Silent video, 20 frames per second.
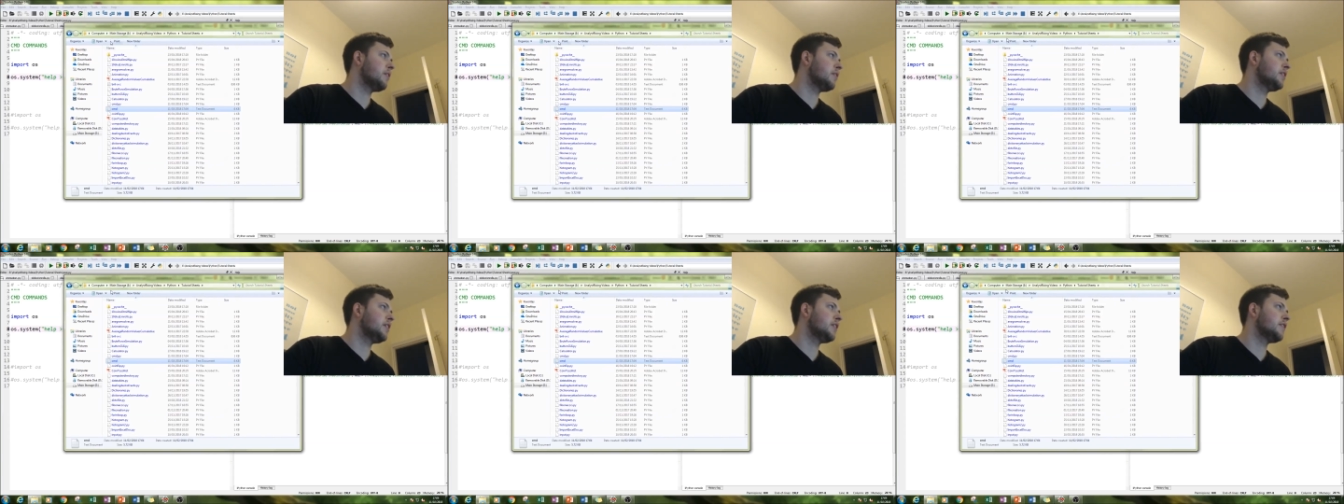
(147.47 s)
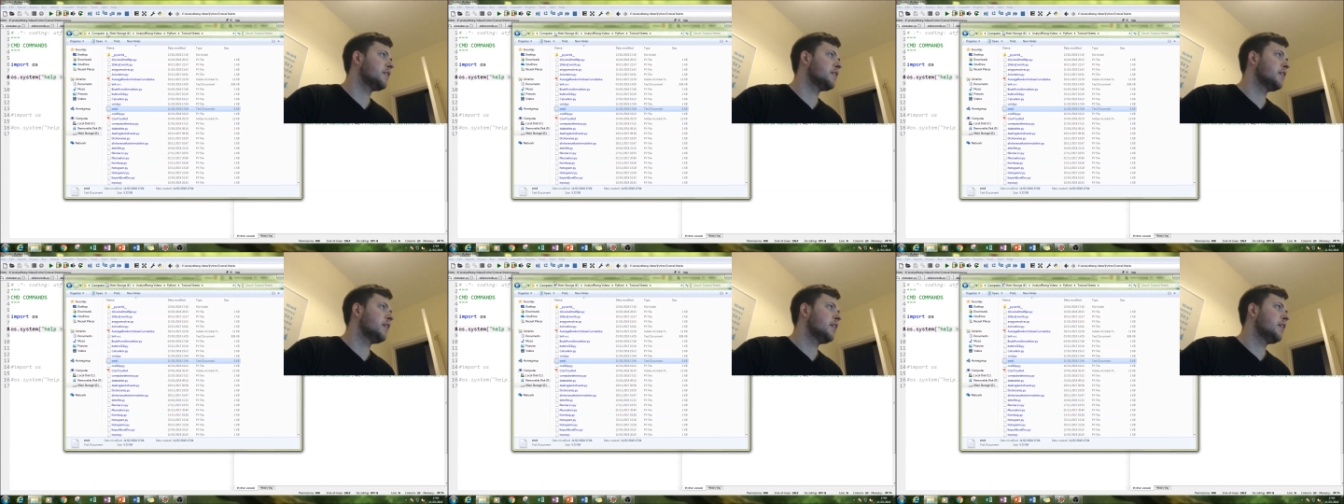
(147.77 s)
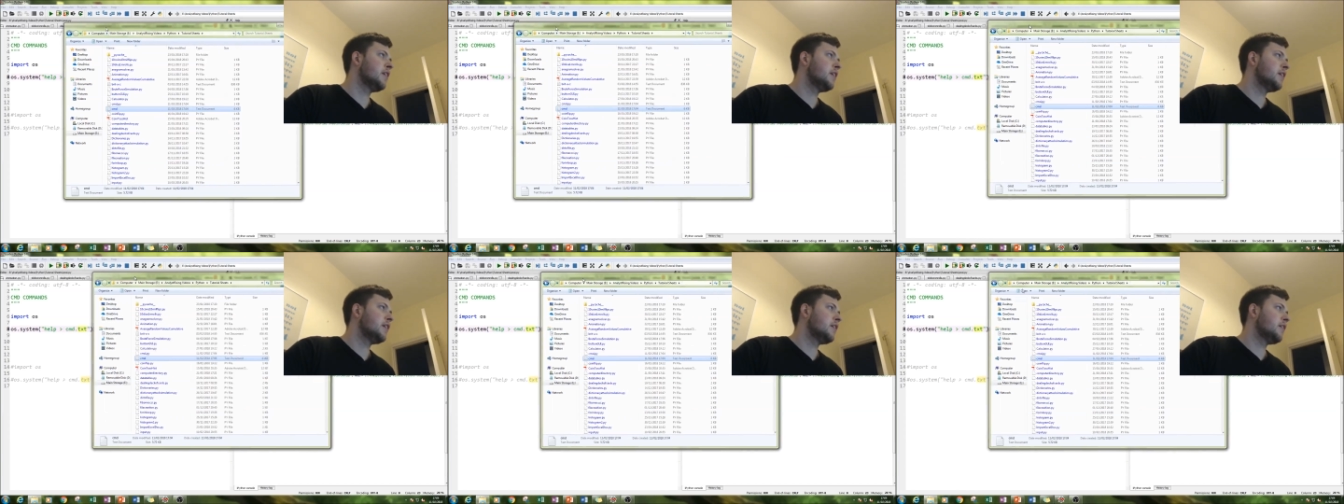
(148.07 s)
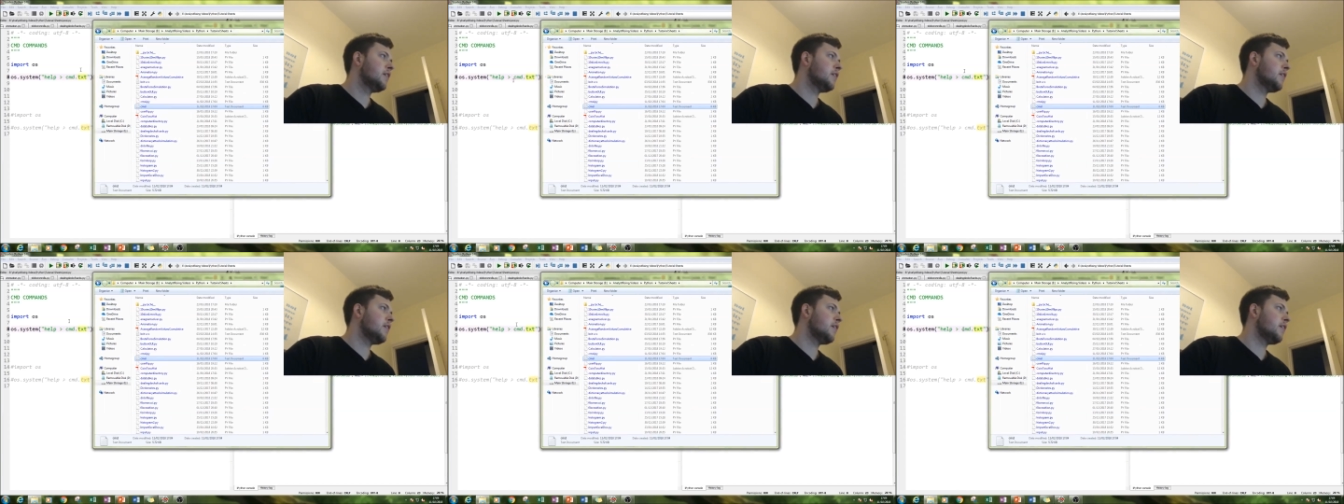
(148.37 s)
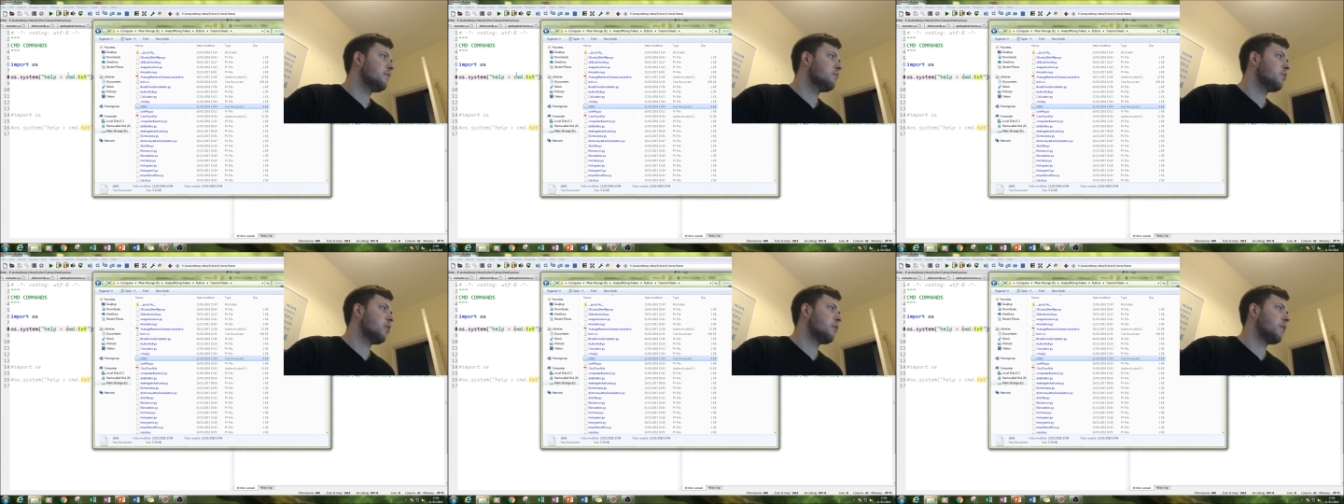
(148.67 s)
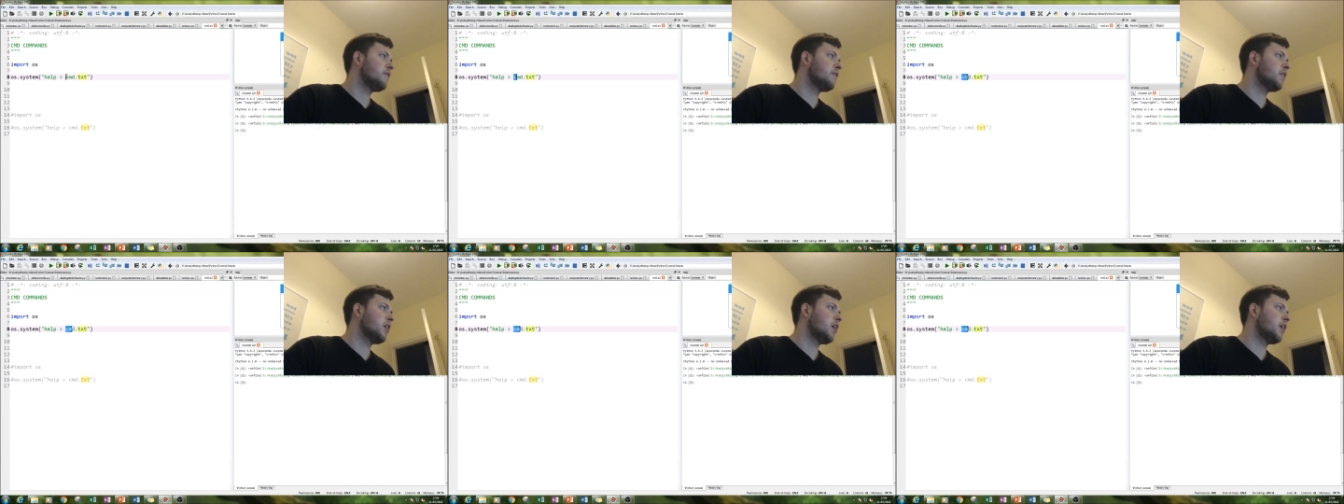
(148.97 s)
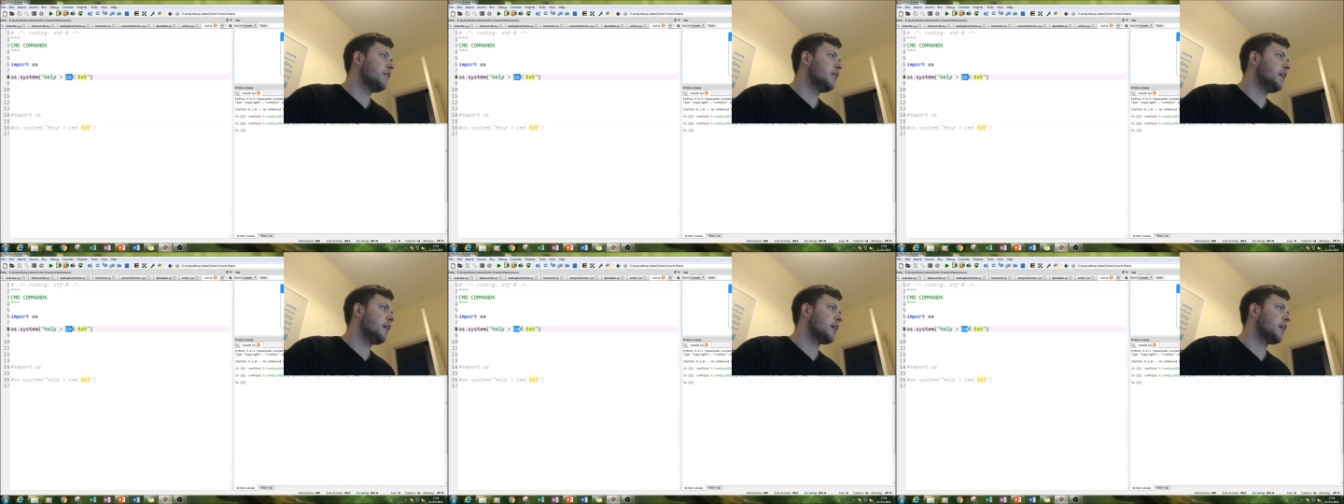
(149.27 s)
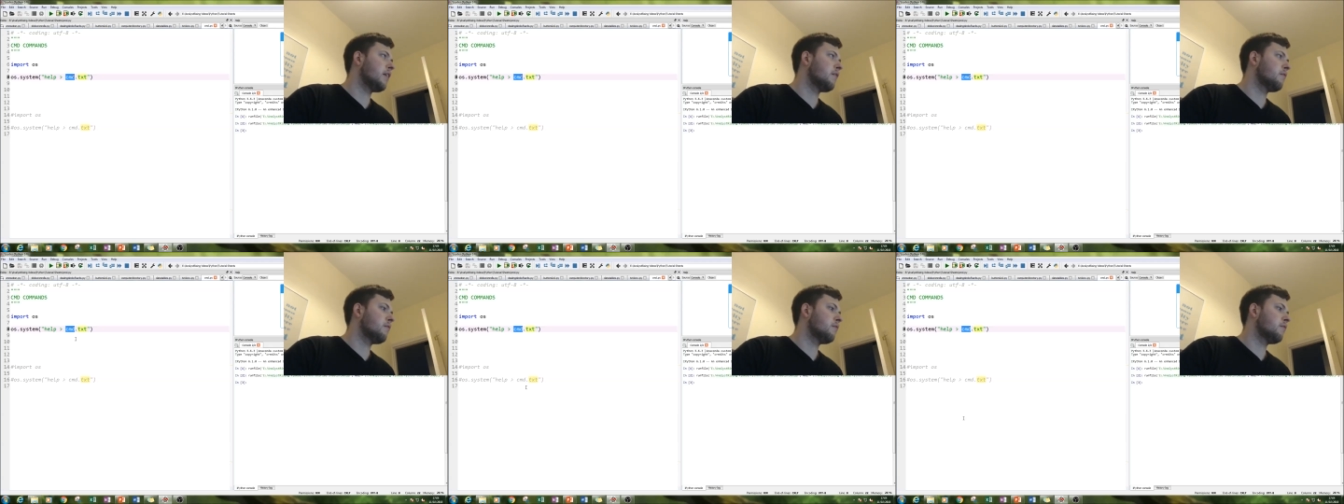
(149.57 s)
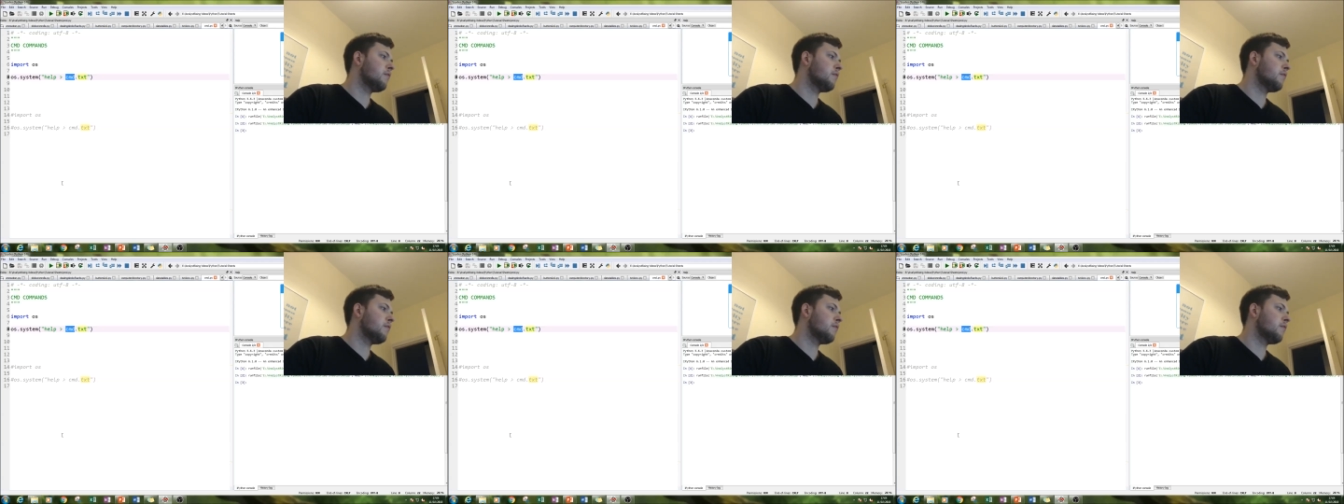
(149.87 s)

which is what we've done here.